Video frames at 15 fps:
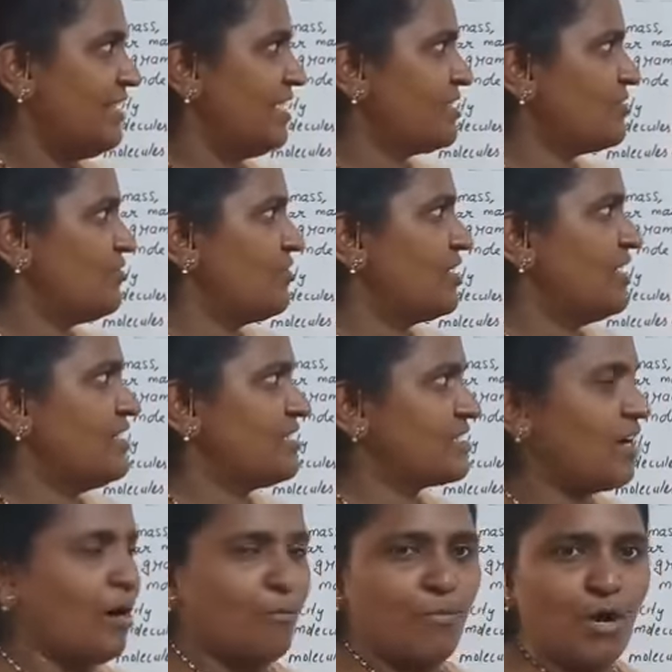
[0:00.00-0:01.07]
Next one
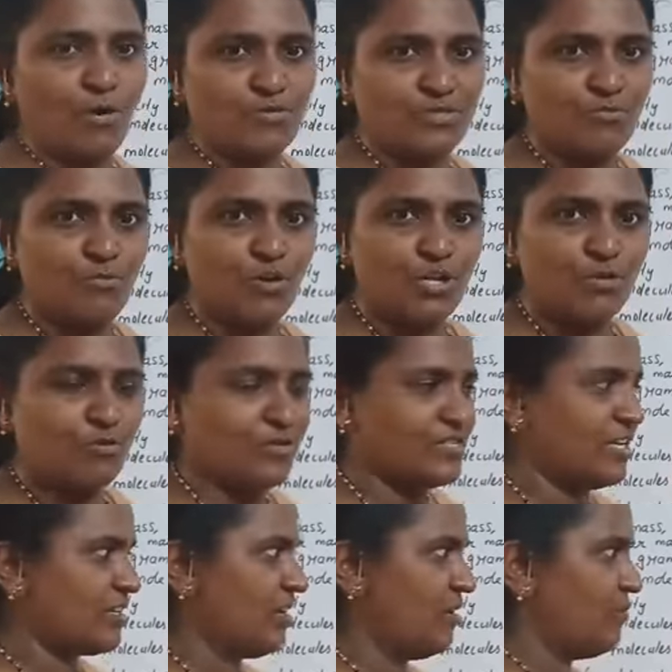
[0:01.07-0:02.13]
is compound.
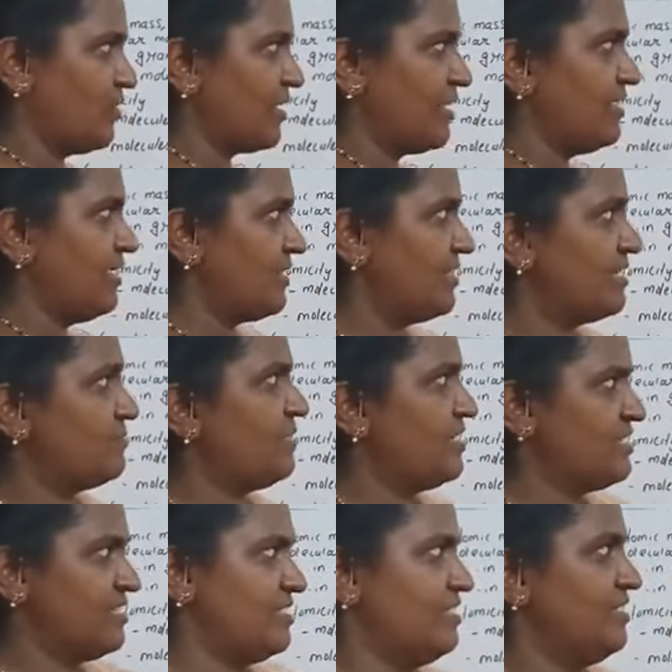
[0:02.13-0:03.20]
Molecules are compound. Clear this
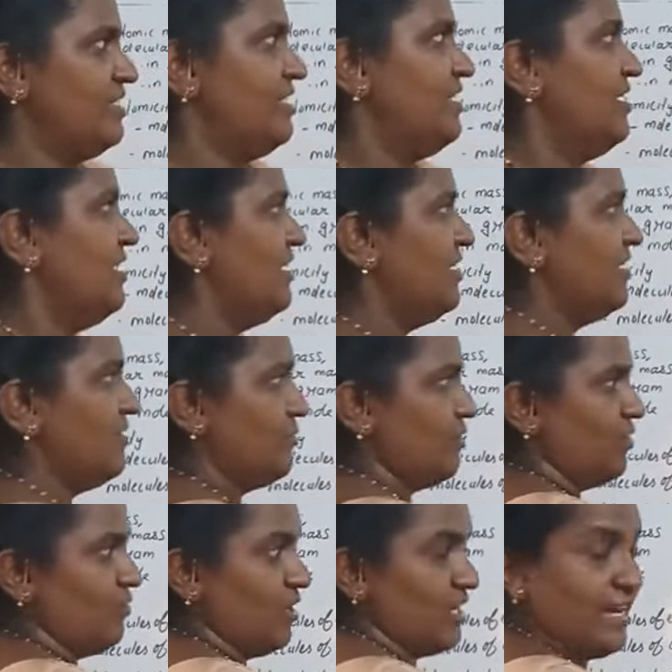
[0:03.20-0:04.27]
much?
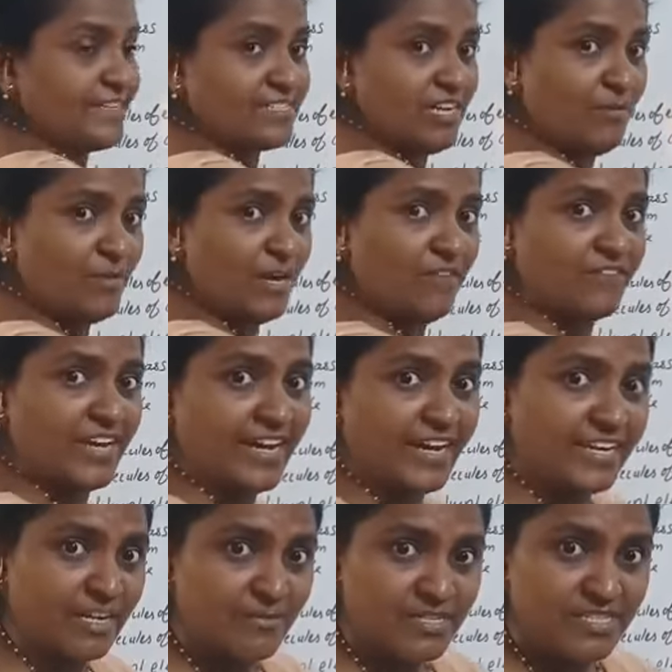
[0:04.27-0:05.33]
Example of
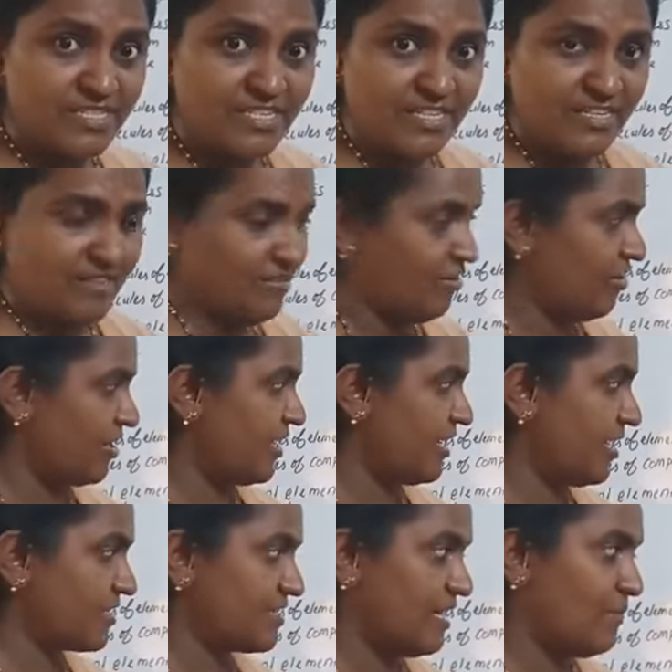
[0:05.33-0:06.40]
diatomicity or
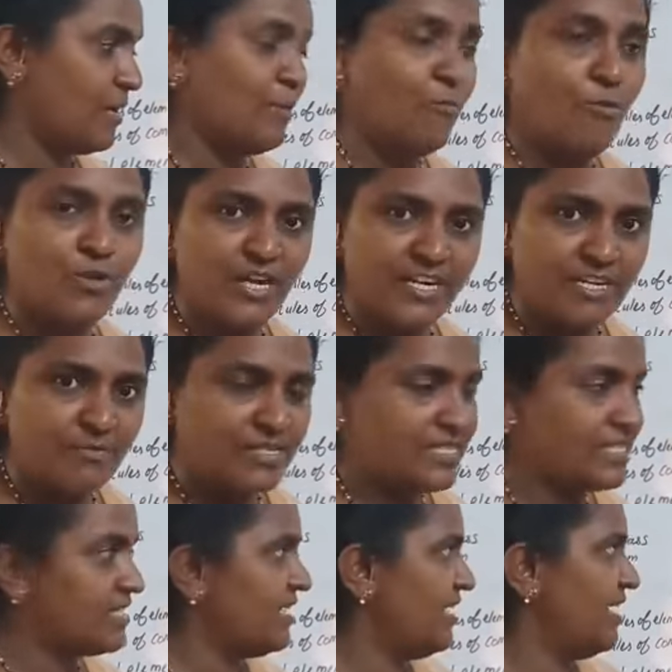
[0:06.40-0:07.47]
the example of
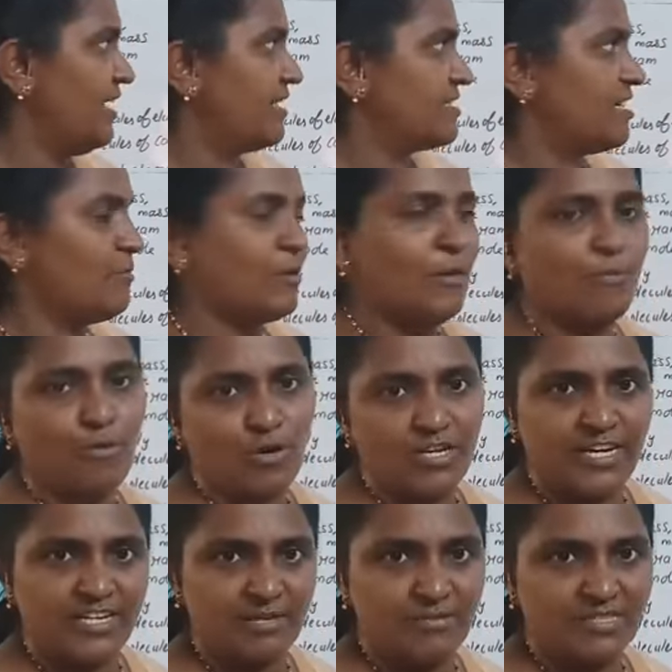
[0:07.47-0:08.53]
monoatomicity, example of
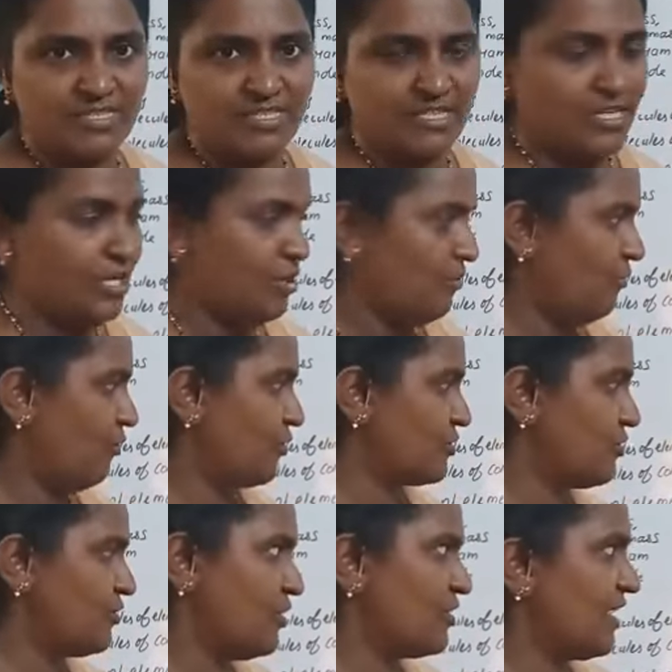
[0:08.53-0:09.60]
polyatomicity.
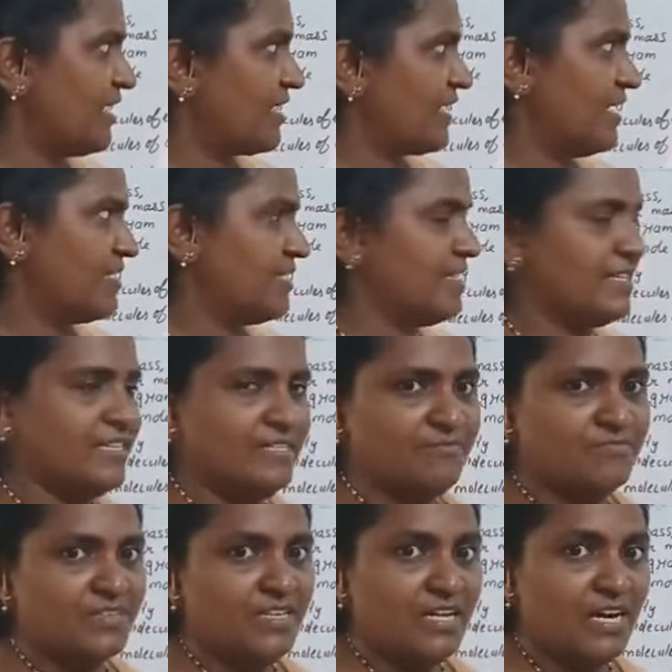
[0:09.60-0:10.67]
Ozone you can write here,
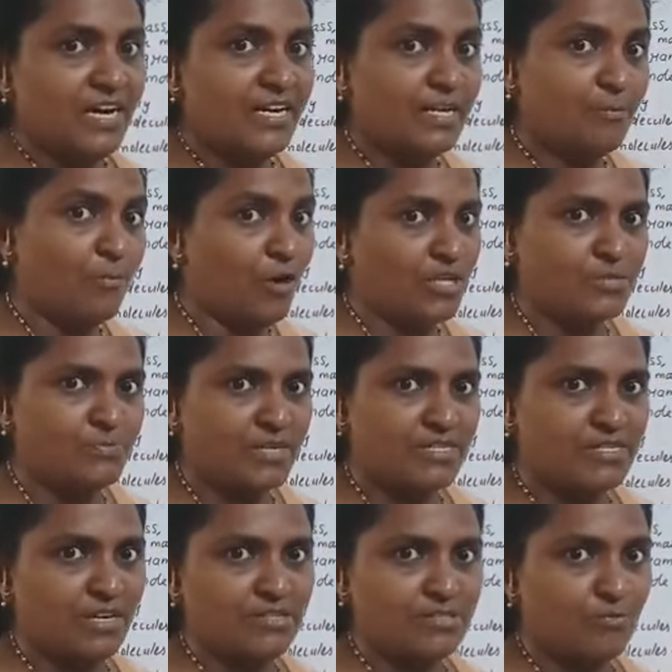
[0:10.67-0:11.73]
and
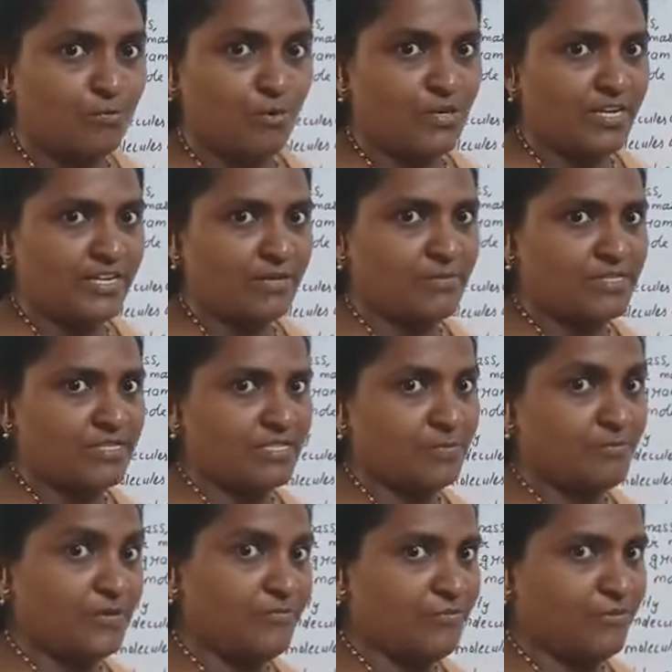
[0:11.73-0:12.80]
phosphorus also
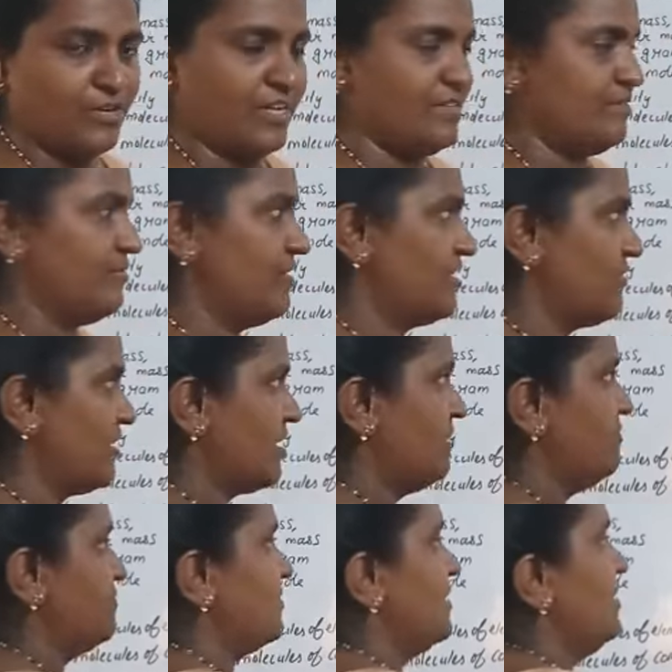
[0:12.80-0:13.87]
polyatomicity. P4 it will
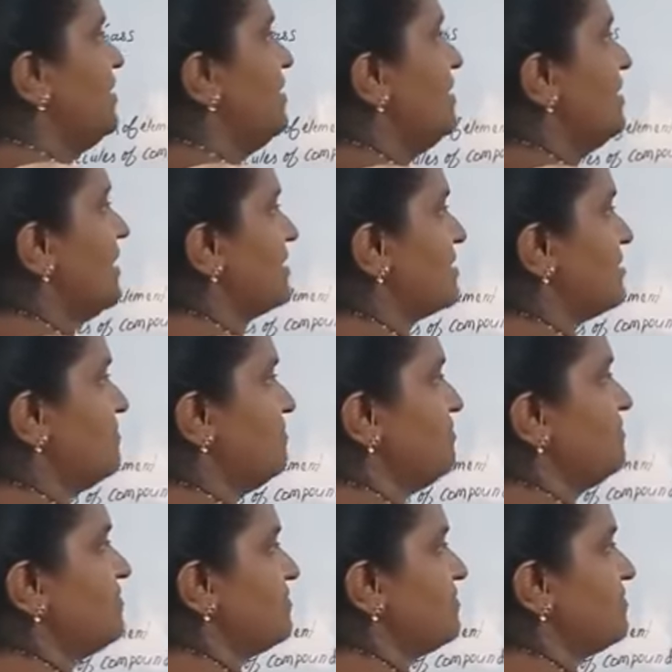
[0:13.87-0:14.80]
come. Next.